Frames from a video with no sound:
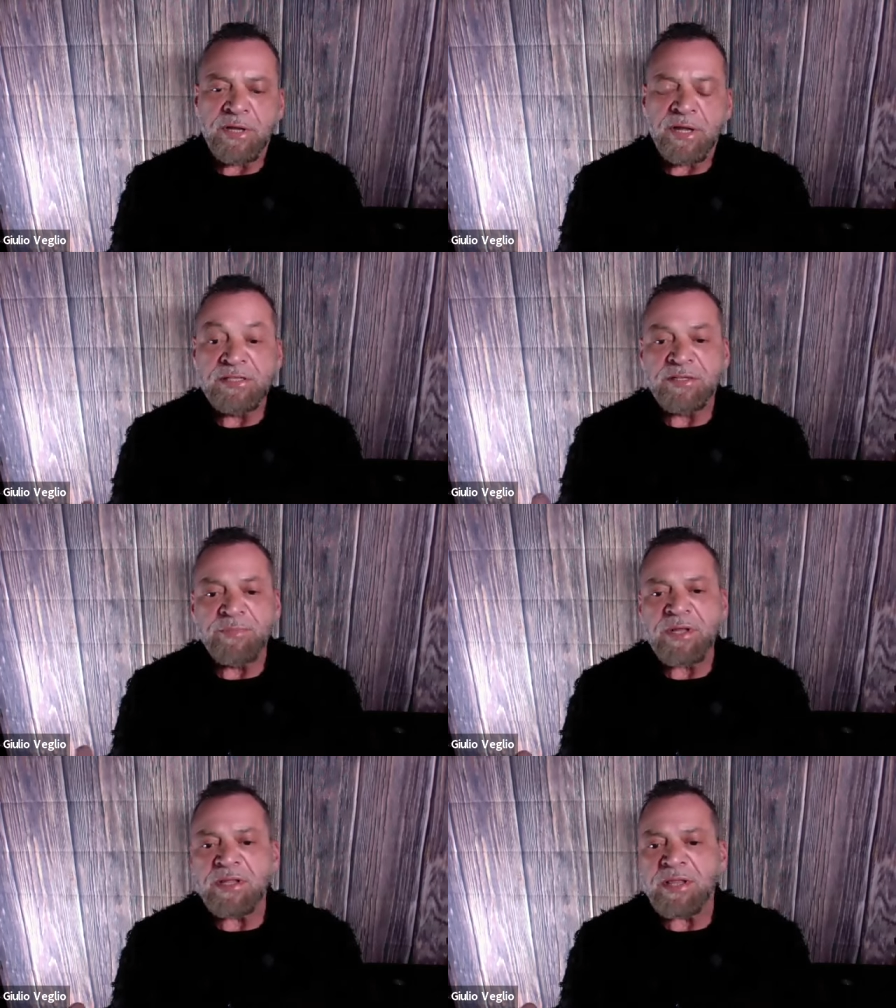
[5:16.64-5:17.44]
and to
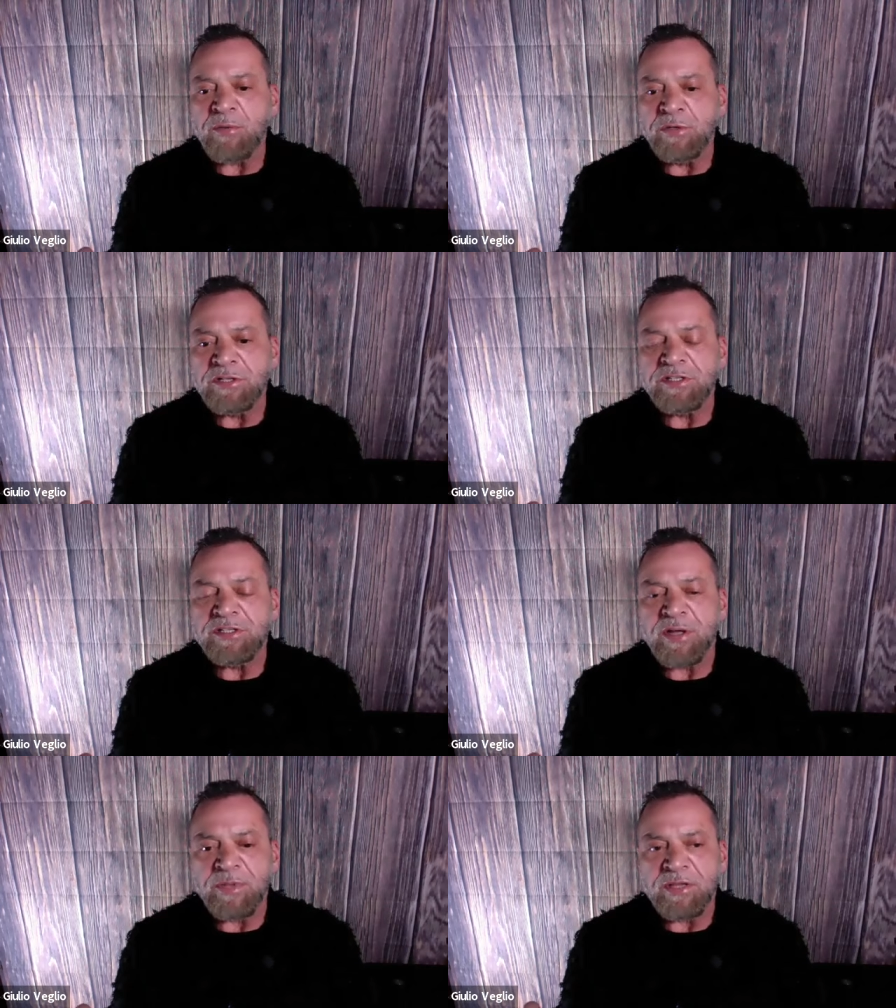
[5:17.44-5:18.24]
me that was
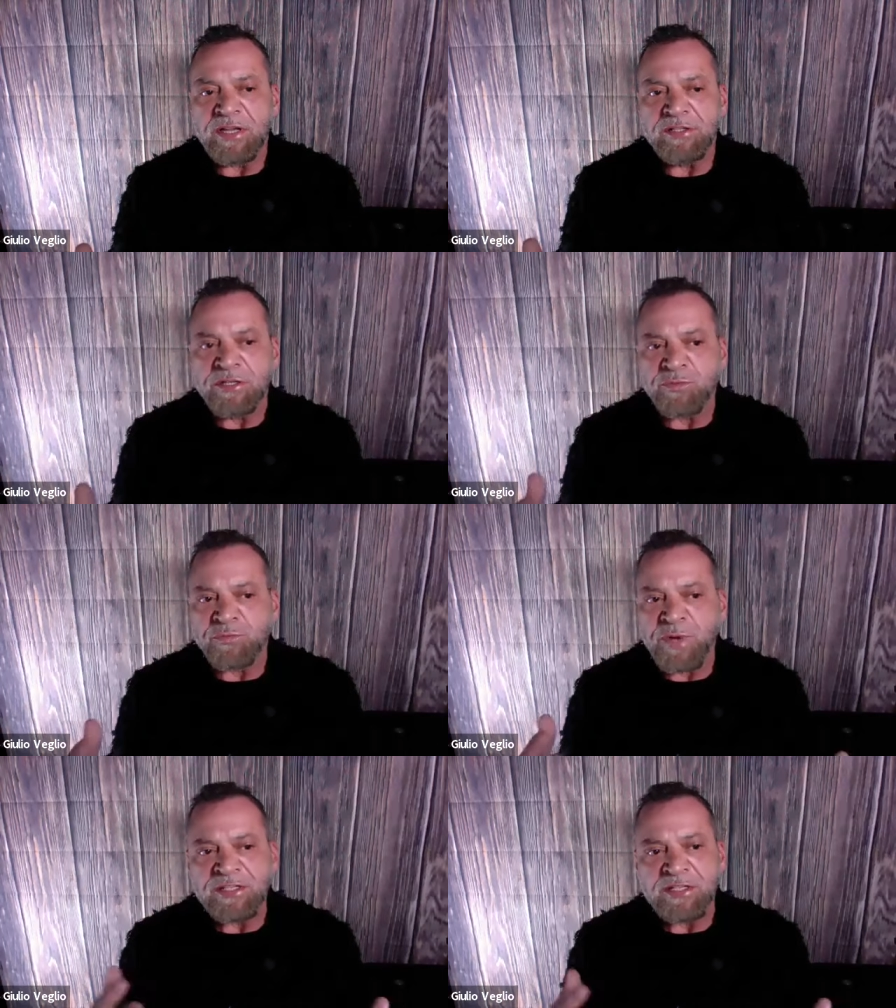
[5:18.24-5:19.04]
something that just
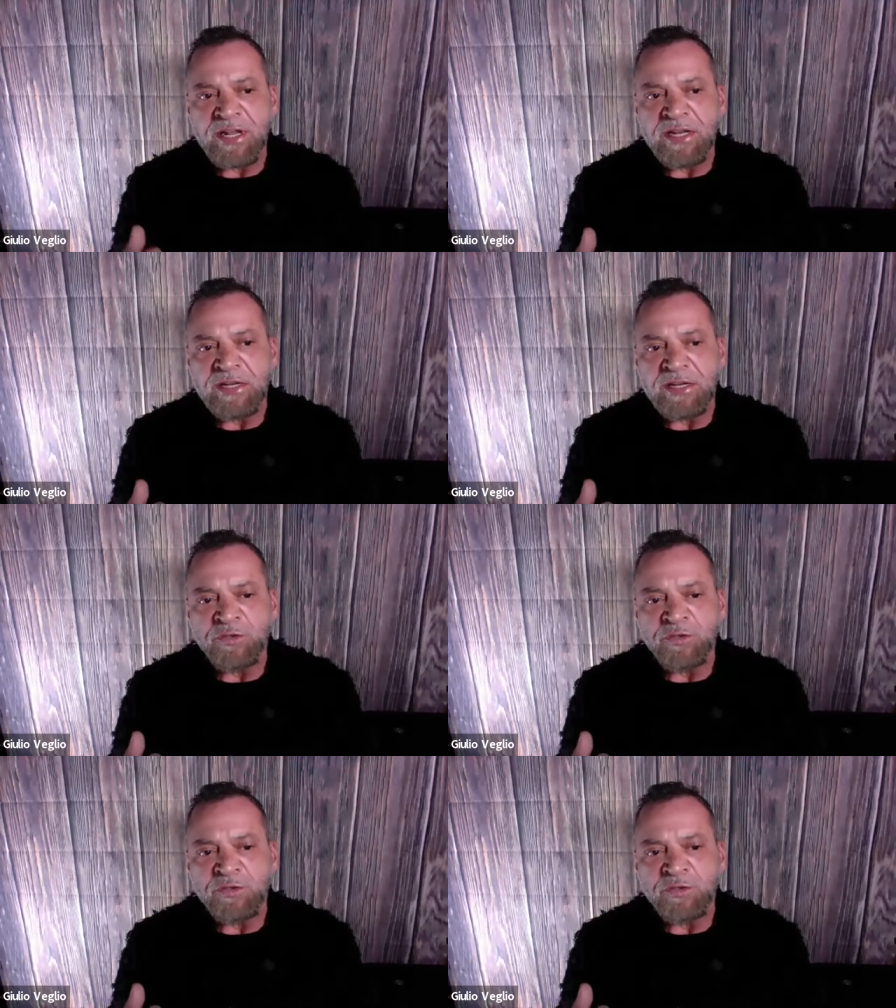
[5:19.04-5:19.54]
resonated.